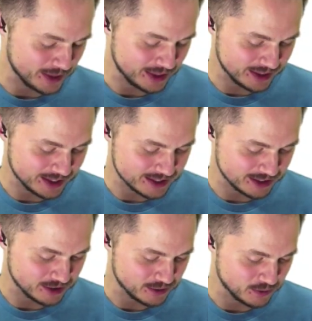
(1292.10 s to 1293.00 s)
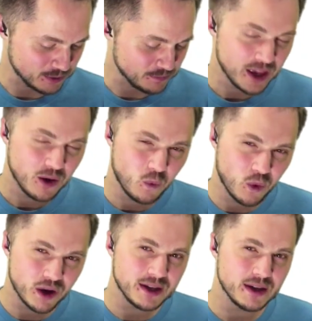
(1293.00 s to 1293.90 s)
I think that's a good rule.
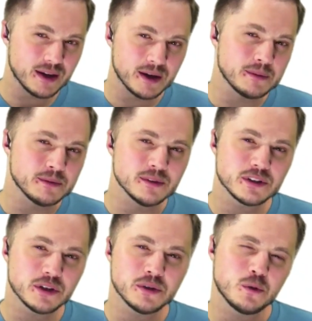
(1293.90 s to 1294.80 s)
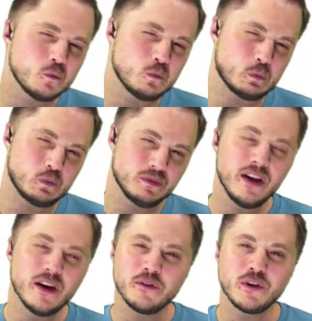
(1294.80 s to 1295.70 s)
What, so,
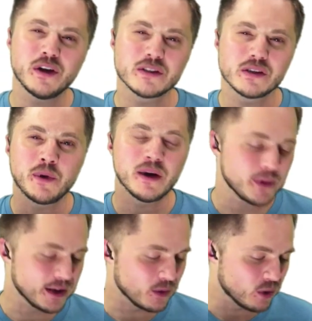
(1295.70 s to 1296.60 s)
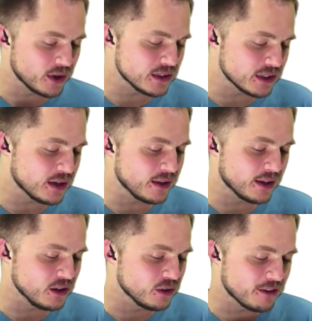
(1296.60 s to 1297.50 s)
if you had to sum it up, like, what is it that
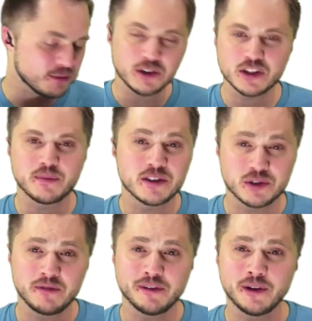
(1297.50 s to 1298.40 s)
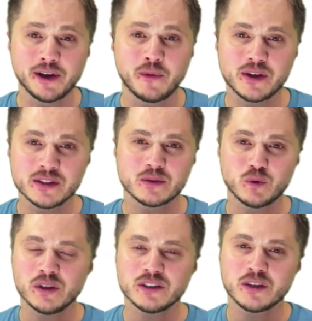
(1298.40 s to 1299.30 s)
you love most about ScreenFlow? Like, what is
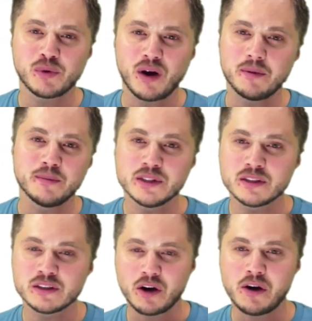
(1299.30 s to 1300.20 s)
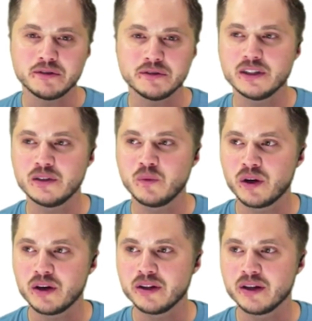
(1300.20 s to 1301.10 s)
the problem it's solved, and
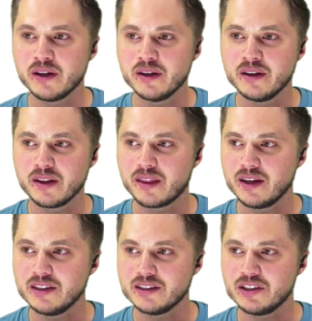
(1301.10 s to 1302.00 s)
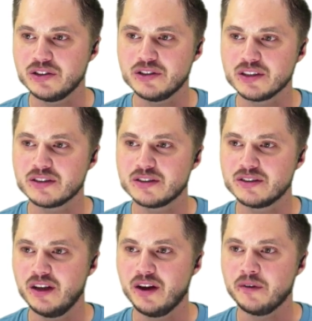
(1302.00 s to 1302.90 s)
what are the things that you just,
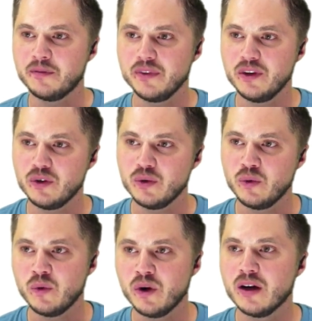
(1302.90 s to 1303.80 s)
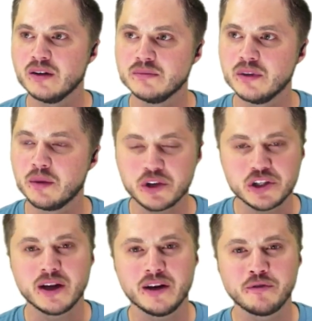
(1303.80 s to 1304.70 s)
you
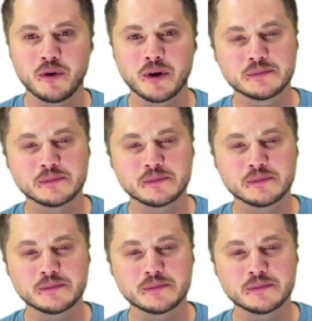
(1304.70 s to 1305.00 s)
appreciate it for?